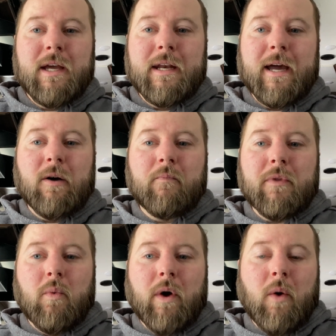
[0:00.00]
Now,
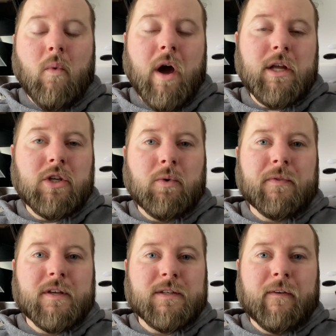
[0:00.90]
what I want to do
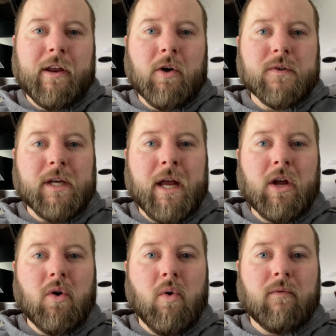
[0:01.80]
with this video is kind
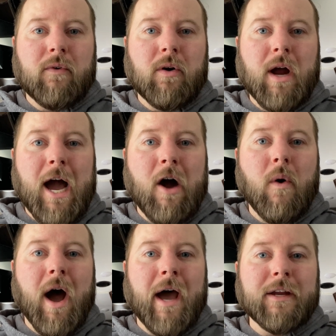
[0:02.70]
of go over
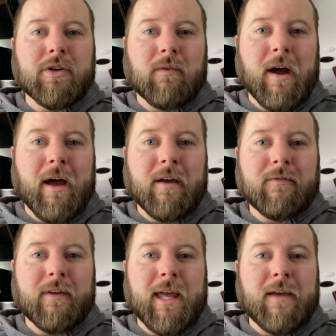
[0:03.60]
how I derive